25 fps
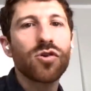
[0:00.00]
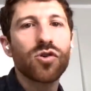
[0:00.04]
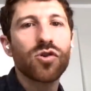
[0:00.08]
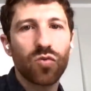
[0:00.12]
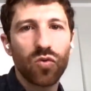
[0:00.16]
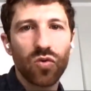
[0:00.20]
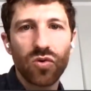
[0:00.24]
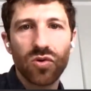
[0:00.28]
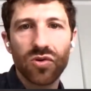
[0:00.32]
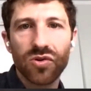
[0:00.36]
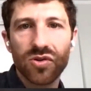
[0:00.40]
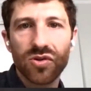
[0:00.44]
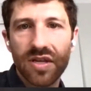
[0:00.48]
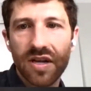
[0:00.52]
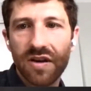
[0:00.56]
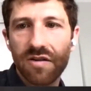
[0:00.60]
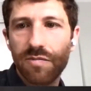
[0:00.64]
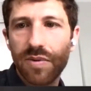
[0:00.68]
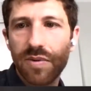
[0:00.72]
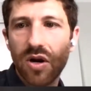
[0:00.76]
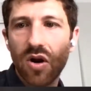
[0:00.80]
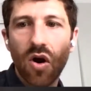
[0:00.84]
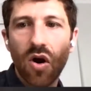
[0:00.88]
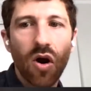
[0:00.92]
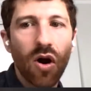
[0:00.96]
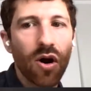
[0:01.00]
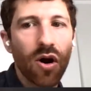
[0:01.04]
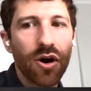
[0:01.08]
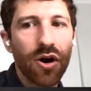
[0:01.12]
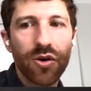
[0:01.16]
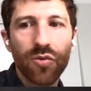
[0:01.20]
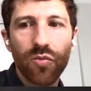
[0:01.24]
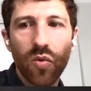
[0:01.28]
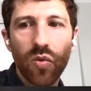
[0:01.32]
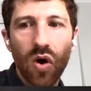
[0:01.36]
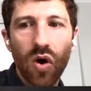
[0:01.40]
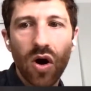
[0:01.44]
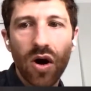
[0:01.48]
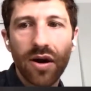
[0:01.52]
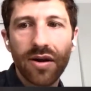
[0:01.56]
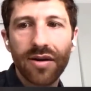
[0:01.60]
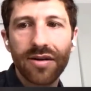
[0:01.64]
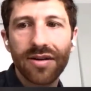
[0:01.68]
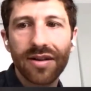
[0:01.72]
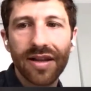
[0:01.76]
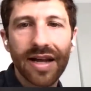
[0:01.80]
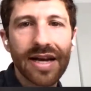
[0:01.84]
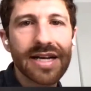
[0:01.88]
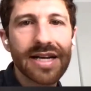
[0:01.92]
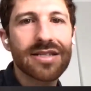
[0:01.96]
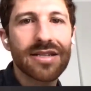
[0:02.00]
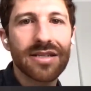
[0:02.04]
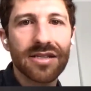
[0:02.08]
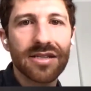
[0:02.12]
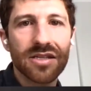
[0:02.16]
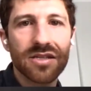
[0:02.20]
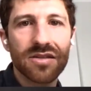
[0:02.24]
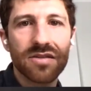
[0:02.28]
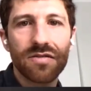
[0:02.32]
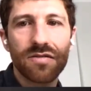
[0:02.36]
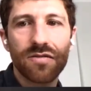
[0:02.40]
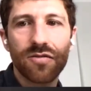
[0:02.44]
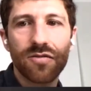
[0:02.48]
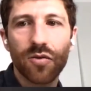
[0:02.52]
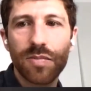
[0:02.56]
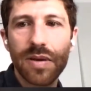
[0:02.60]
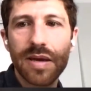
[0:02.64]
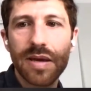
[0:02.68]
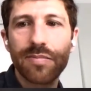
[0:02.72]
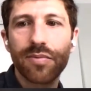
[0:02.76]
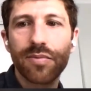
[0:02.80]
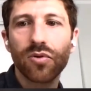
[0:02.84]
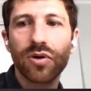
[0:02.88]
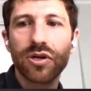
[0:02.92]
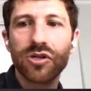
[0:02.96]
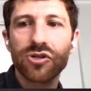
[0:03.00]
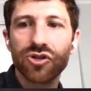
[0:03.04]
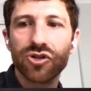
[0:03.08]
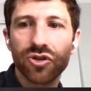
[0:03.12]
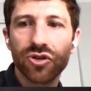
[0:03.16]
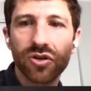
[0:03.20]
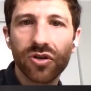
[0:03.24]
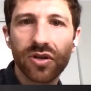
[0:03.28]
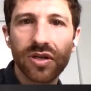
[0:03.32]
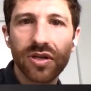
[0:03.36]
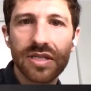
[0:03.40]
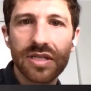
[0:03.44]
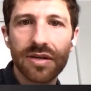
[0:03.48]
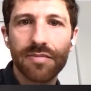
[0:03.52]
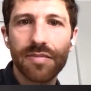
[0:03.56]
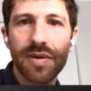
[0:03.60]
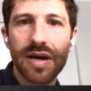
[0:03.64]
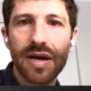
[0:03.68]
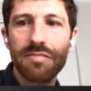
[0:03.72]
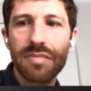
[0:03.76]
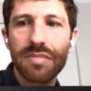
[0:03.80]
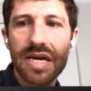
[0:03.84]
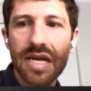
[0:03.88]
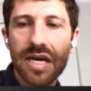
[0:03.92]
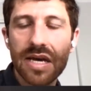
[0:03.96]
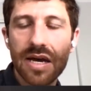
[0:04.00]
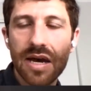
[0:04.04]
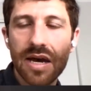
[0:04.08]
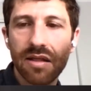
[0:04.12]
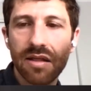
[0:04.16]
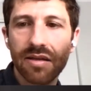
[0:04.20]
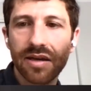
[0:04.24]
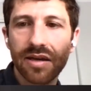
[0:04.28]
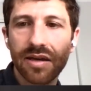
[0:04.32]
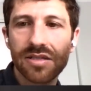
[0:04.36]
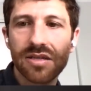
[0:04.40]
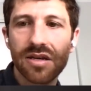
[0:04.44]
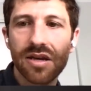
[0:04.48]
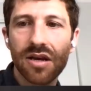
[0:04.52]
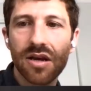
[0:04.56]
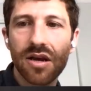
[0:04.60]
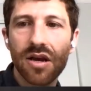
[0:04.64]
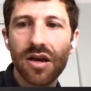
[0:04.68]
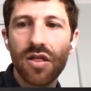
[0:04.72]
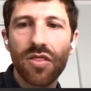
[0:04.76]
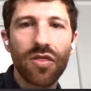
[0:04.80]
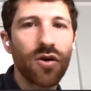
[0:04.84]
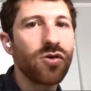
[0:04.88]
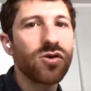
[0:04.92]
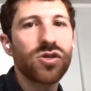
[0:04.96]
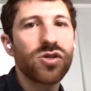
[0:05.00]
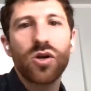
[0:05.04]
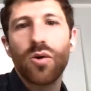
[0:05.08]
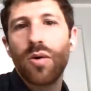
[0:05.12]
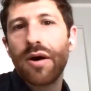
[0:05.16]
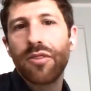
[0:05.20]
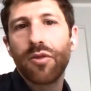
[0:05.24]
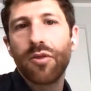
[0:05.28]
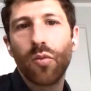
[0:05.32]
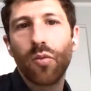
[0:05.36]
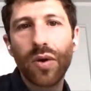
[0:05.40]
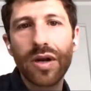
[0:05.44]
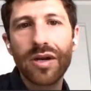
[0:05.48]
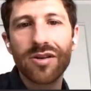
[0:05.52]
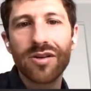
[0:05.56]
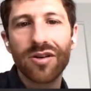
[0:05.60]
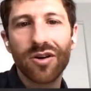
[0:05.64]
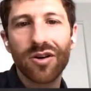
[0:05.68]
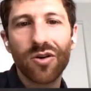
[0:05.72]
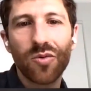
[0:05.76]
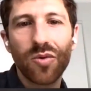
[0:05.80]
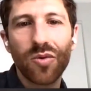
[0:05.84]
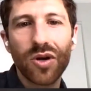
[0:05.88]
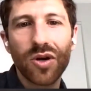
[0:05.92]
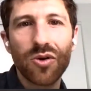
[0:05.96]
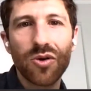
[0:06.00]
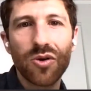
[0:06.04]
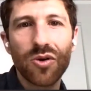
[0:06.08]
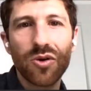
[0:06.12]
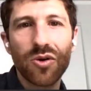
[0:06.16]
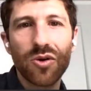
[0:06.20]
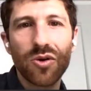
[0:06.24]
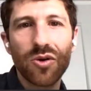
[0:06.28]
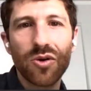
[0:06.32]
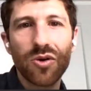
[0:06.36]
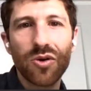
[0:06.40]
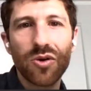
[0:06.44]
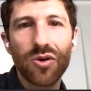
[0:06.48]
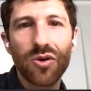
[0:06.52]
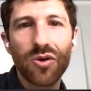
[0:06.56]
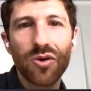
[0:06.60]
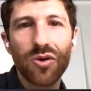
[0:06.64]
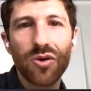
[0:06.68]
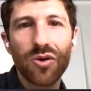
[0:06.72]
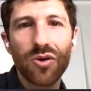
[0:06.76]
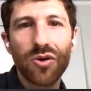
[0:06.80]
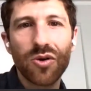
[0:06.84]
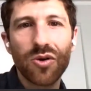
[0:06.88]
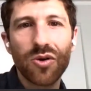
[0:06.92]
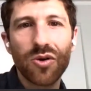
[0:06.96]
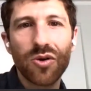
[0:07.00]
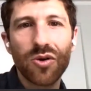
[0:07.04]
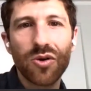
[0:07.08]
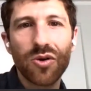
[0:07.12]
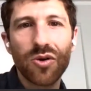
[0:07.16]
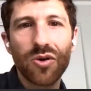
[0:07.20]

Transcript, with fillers: But any of those rules that have been hard won lessons for people in journalism and media ethics, those go out the window when you